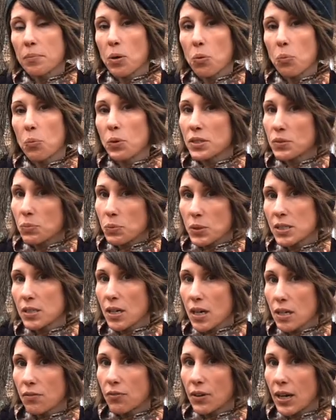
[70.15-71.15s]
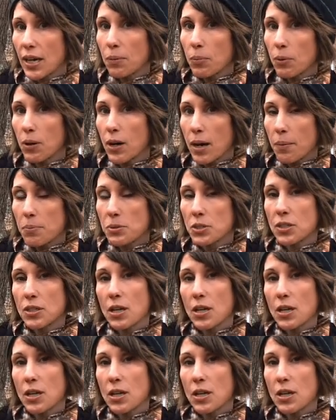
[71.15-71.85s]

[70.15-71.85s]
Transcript: was not a viable option,